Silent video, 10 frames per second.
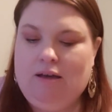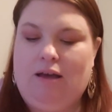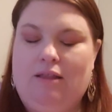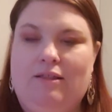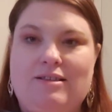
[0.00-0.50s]

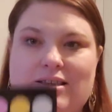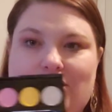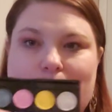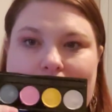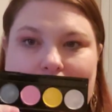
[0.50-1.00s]
And this
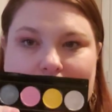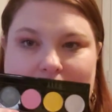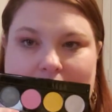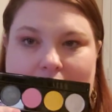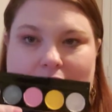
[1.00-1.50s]
is what it
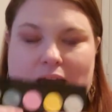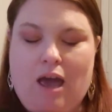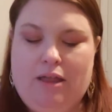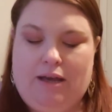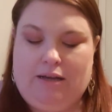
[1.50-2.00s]
looks like.
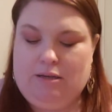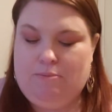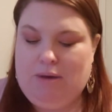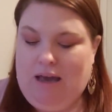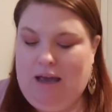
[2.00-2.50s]
Like, to
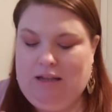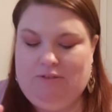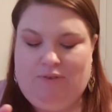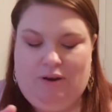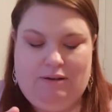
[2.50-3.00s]
me, it's
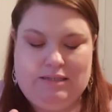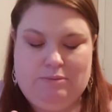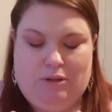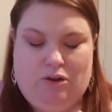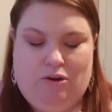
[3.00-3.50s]
very
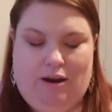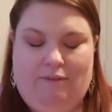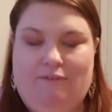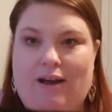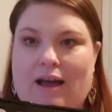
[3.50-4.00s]
similar
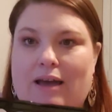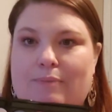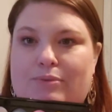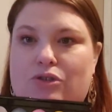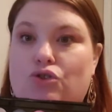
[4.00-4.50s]
in
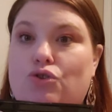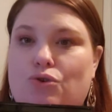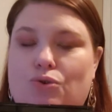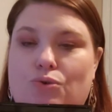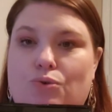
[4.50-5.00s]
vibes
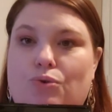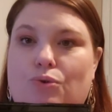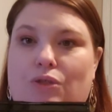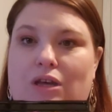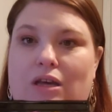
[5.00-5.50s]

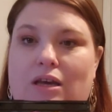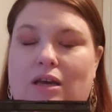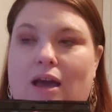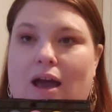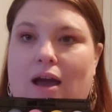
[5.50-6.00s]
to
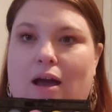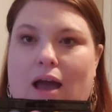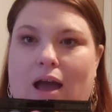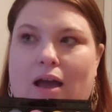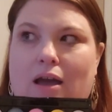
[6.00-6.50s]
the uh,
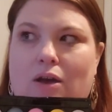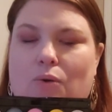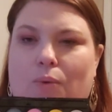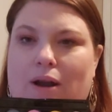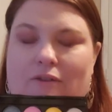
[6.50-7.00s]

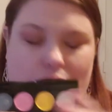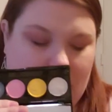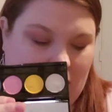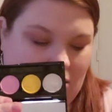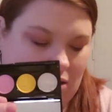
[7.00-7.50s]
whatever
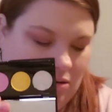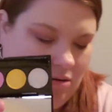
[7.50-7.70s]
palette